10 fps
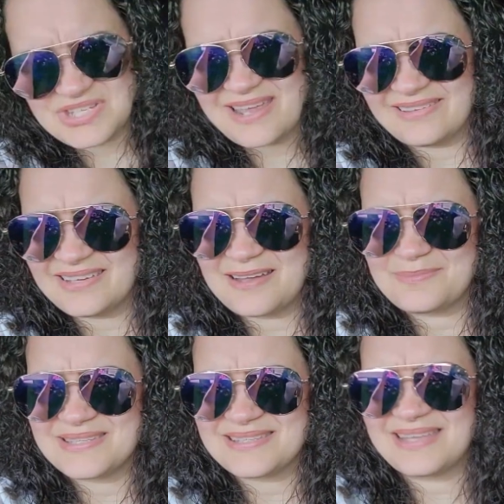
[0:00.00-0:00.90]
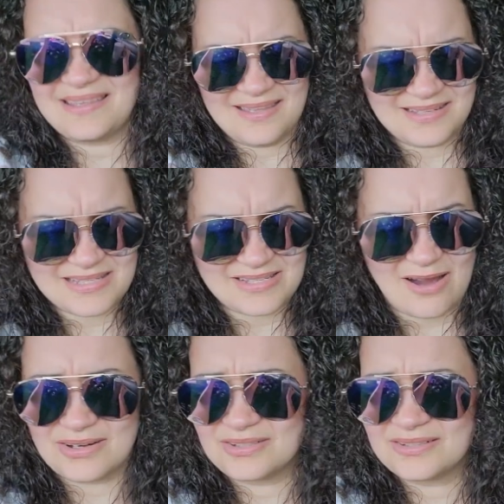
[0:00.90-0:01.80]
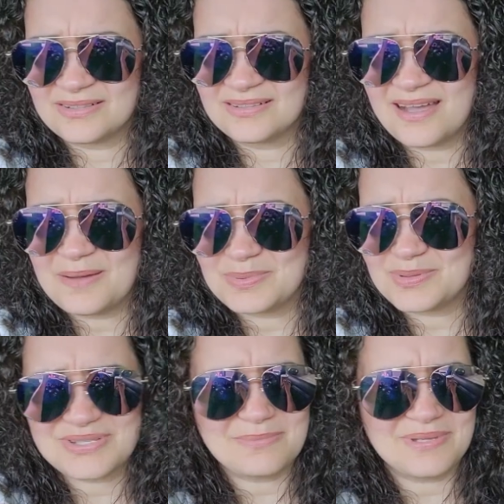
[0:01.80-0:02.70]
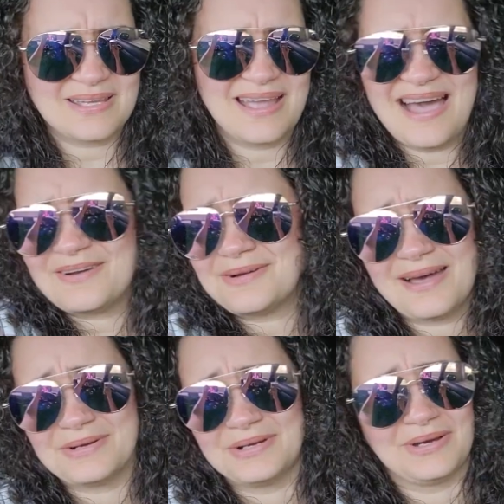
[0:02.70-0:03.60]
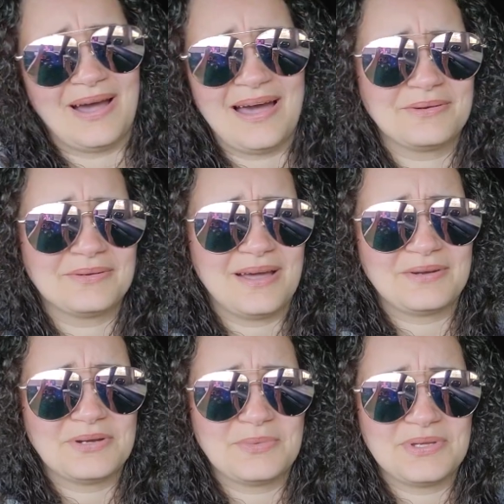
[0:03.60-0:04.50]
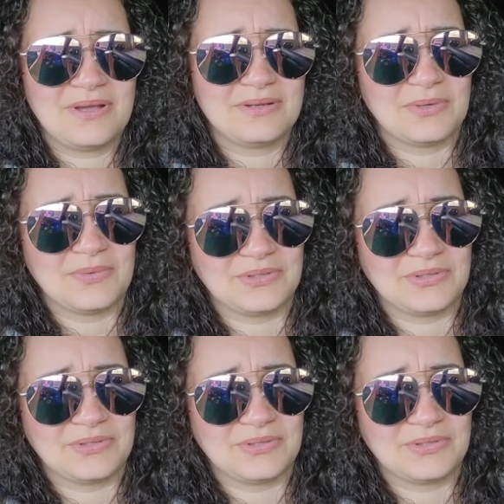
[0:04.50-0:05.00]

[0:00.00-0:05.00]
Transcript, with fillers: Stanley Cup, isn't that like a soccer cup or something? I don't I don't know. I don't I don't know what y'all are going